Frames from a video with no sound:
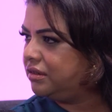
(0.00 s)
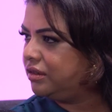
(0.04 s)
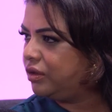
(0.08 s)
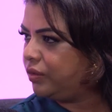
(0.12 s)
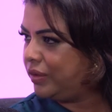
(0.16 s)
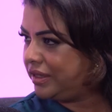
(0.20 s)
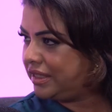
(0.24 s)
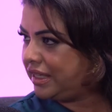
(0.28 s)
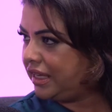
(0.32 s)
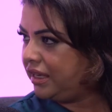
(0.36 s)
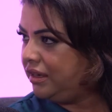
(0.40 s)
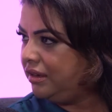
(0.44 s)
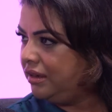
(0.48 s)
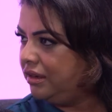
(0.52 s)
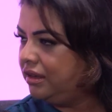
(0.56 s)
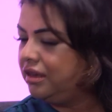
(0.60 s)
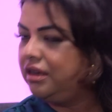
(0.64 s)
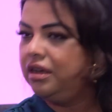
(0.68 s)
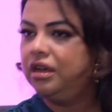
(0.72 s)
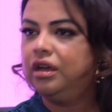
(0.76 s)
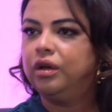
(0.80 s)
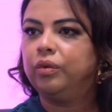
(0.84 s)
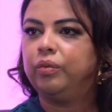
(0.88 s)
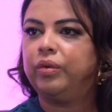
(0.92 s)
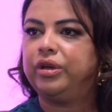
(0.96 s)
cuisine
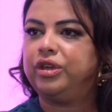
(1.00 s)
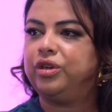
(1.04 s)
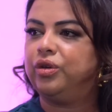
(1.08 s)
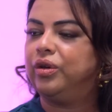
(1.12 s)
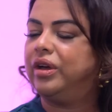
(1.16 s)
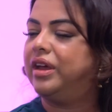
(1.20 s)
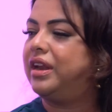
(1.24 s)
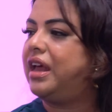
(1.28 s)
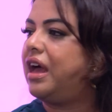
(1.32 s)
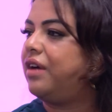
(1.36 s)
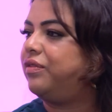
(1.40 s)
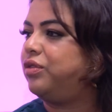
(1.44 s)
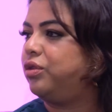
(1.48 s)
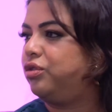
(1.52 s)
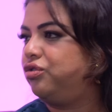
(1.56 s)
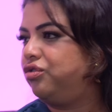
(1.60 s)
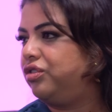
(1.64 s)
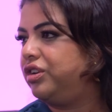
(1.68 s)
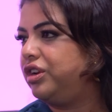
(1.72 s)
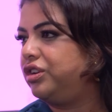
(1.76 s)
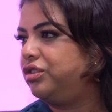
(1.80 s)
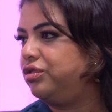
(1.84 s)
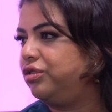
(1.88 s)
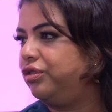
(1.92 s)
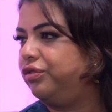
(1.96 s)
mm-hmm. where you can have your
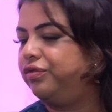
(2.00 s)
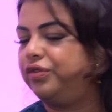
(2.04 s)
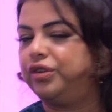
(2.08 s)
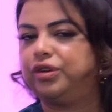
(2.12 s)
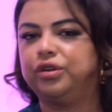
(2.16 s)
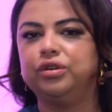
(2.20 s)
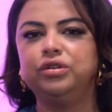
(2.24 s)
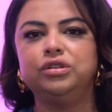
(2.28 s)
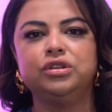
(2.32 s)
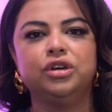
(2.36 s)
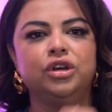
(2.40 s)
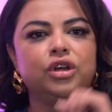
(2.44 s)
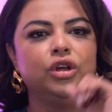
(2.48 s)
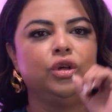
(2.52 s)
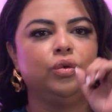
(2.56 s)
traditional food.